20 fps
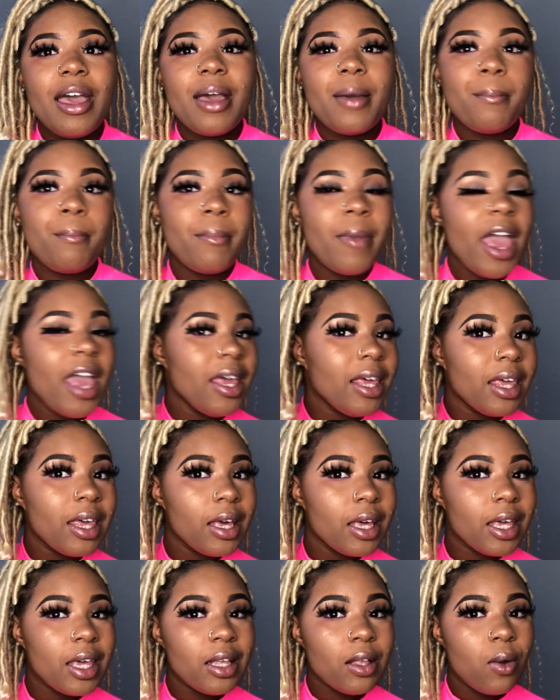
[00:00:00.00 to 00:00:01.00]
may
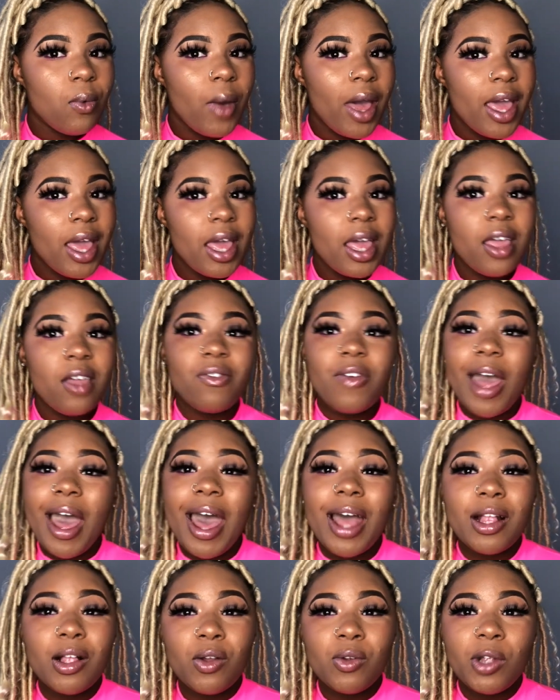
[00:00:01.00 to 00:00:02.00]
can get away, I
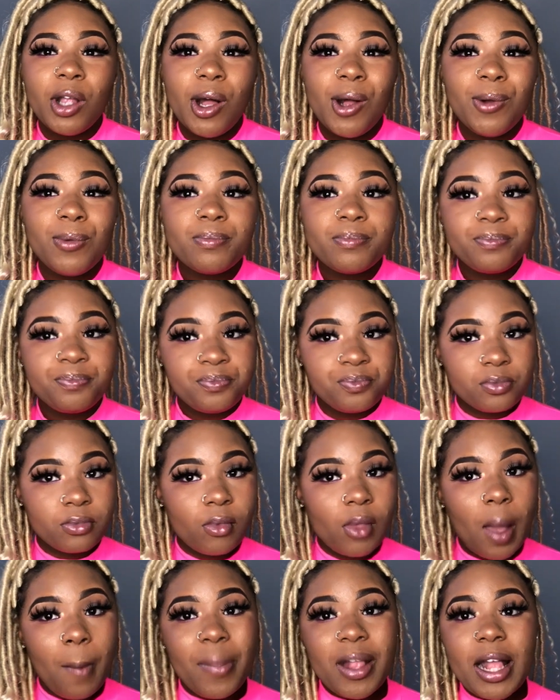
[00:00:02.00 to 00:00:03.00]
don't know,
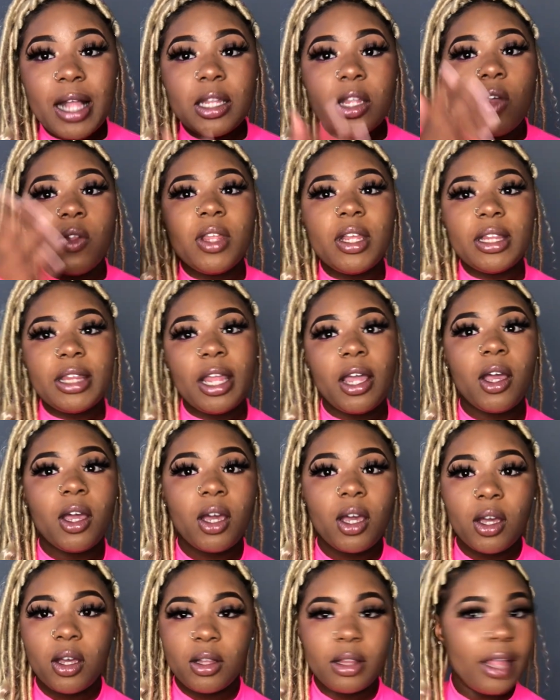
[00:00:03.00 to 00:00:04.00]
but I know that
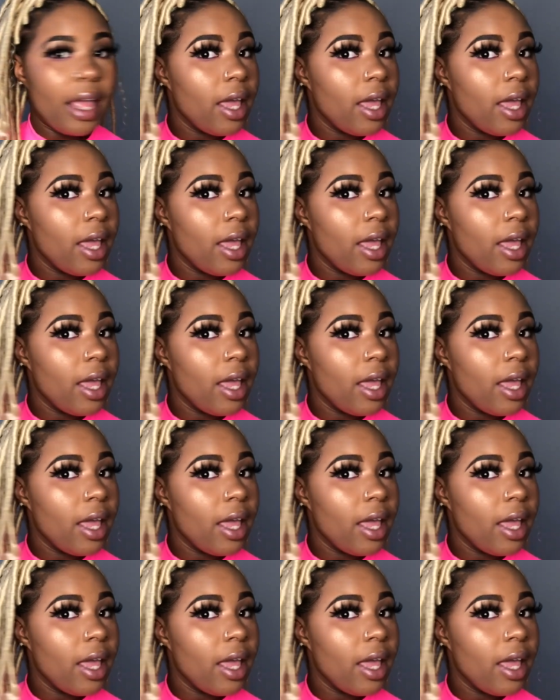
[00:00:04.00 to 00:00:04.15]
they're